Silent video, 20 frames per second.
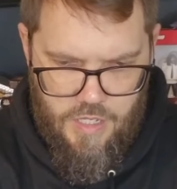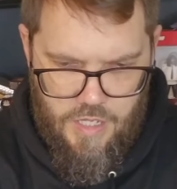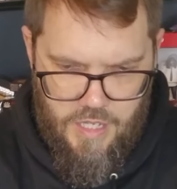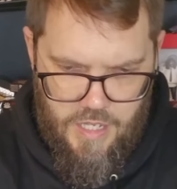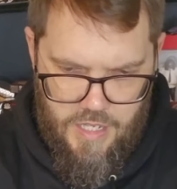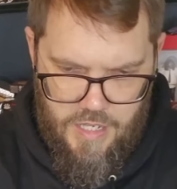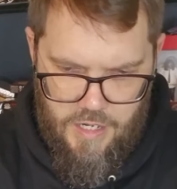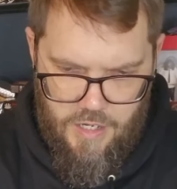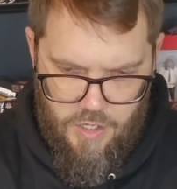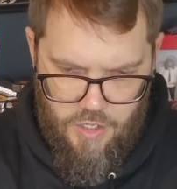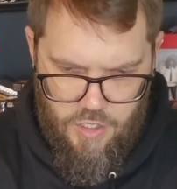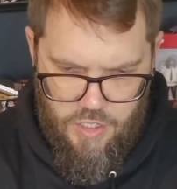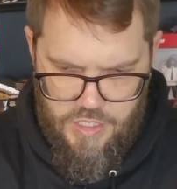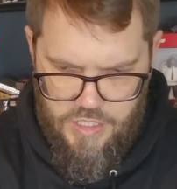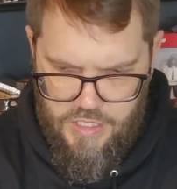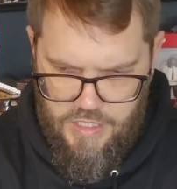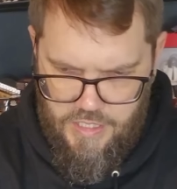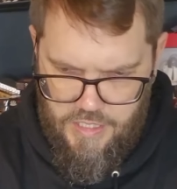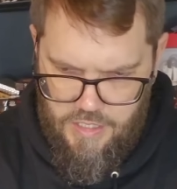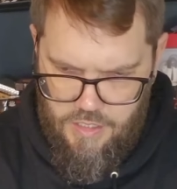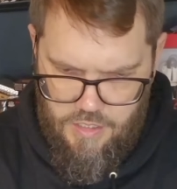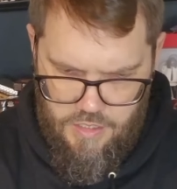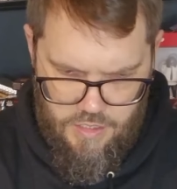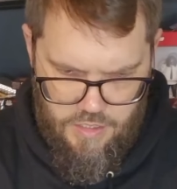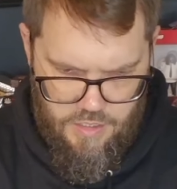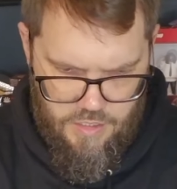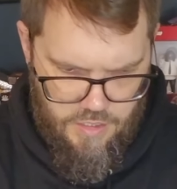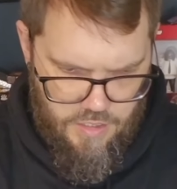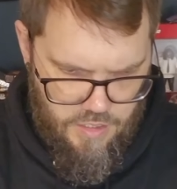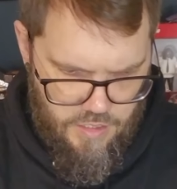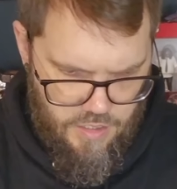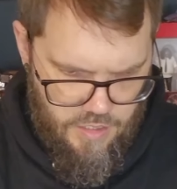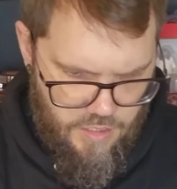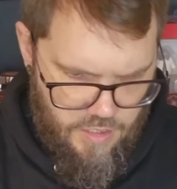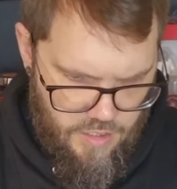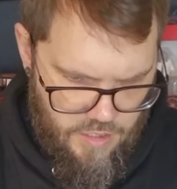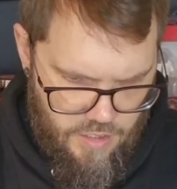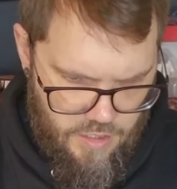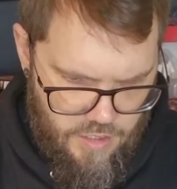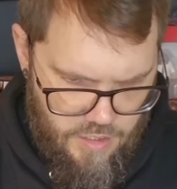and lastly,
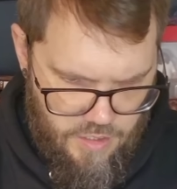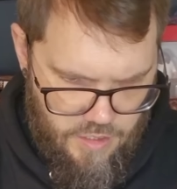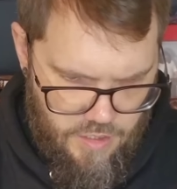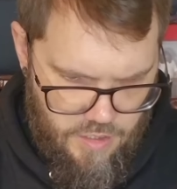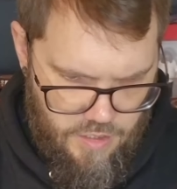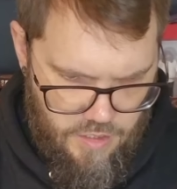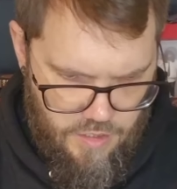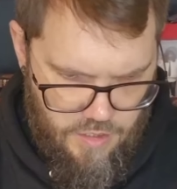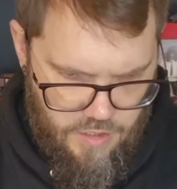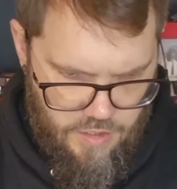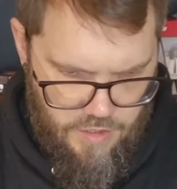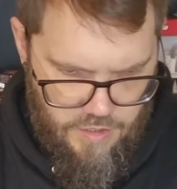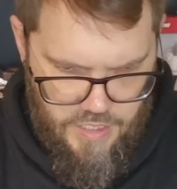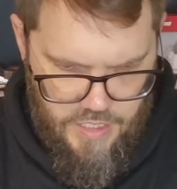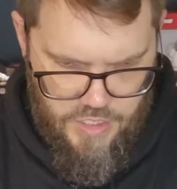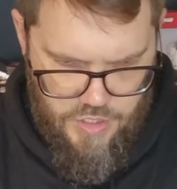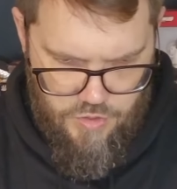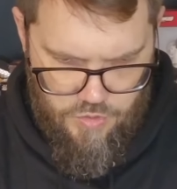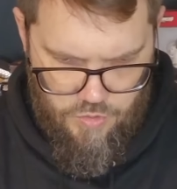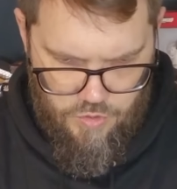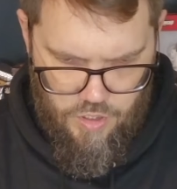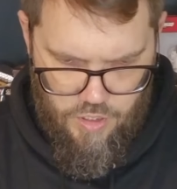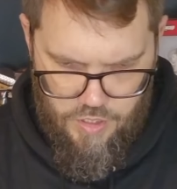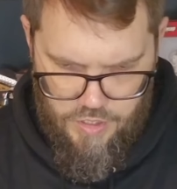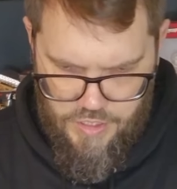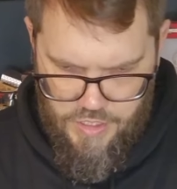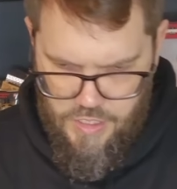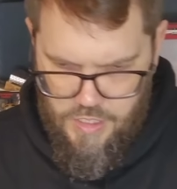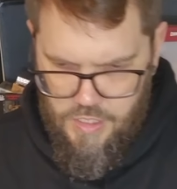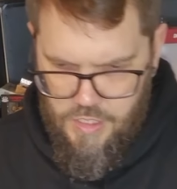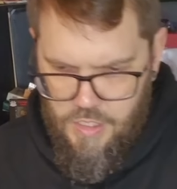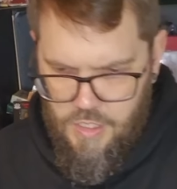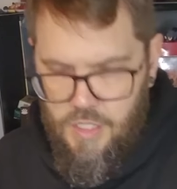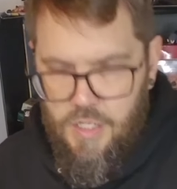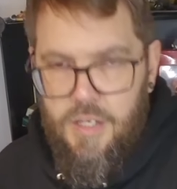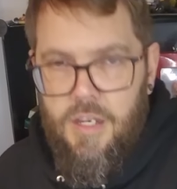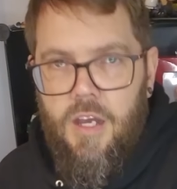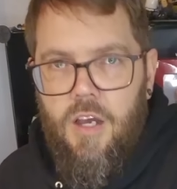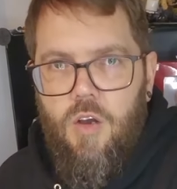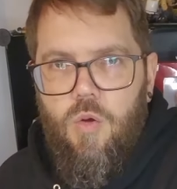these 2 cards.
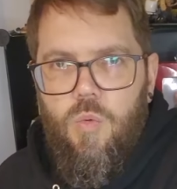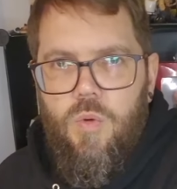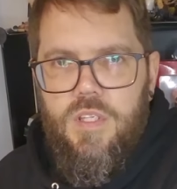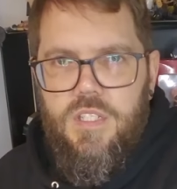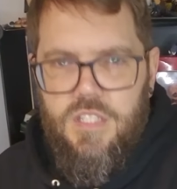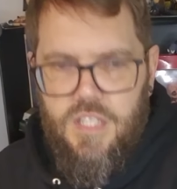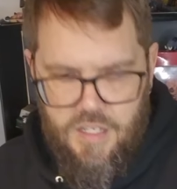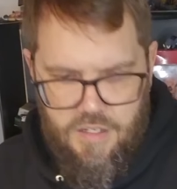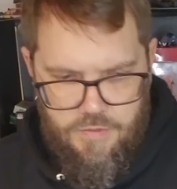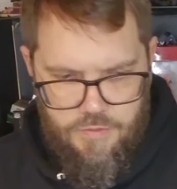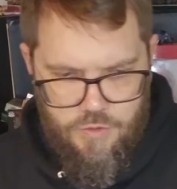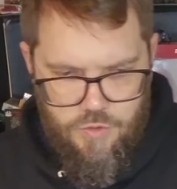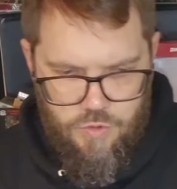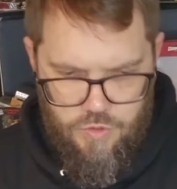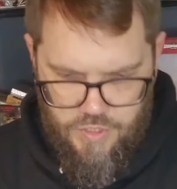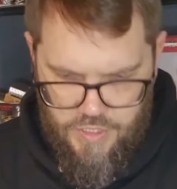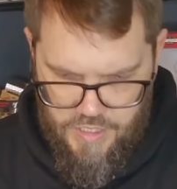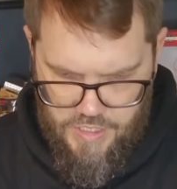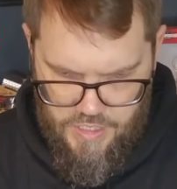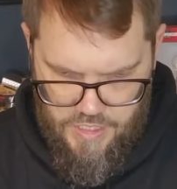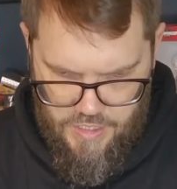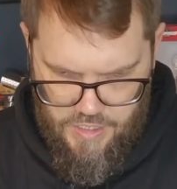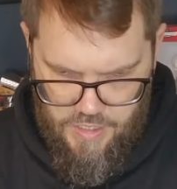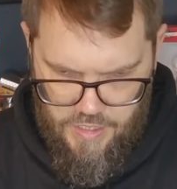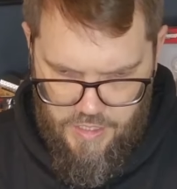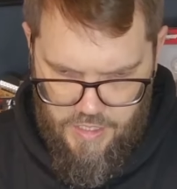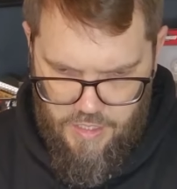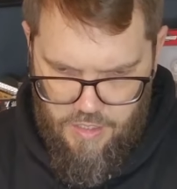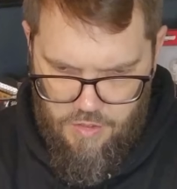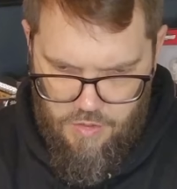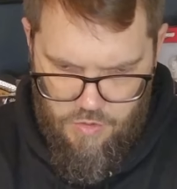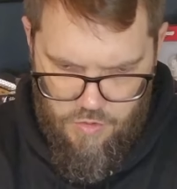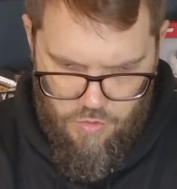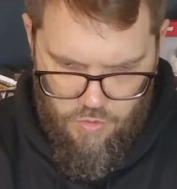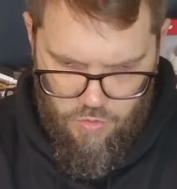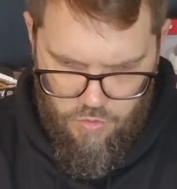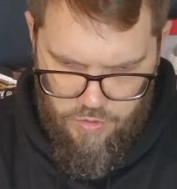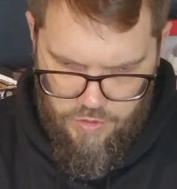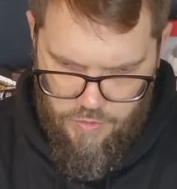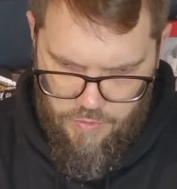Now, what's kind of cool is that
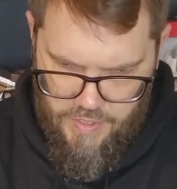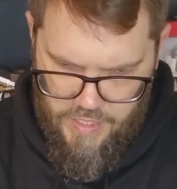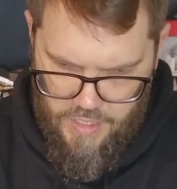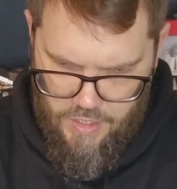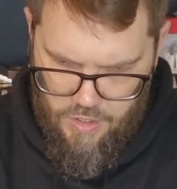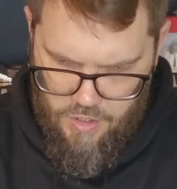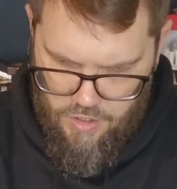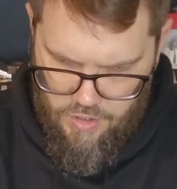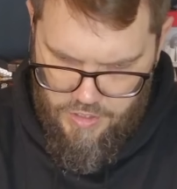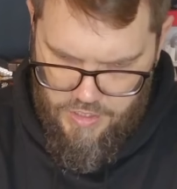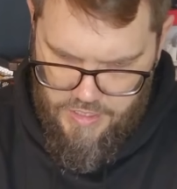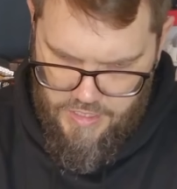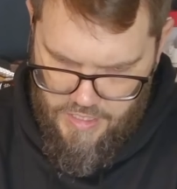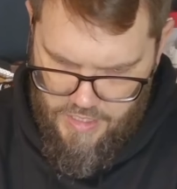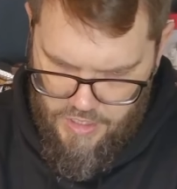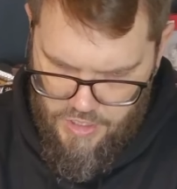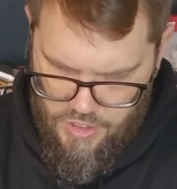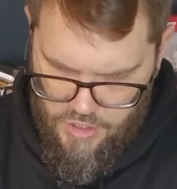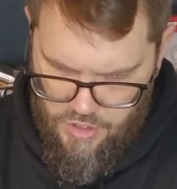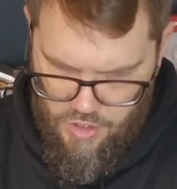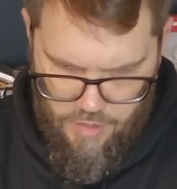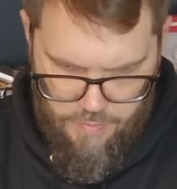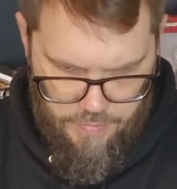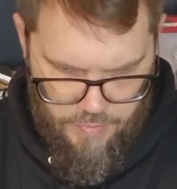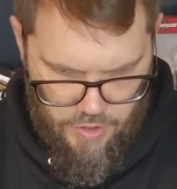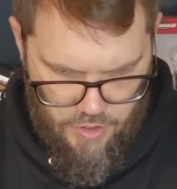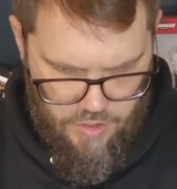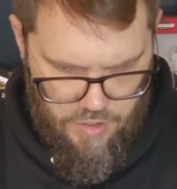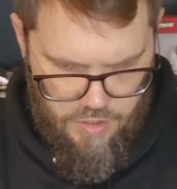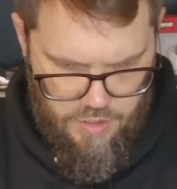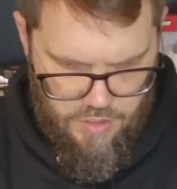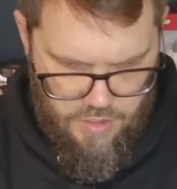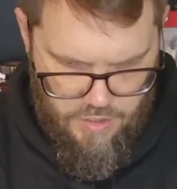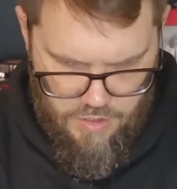all the red cards they stopped on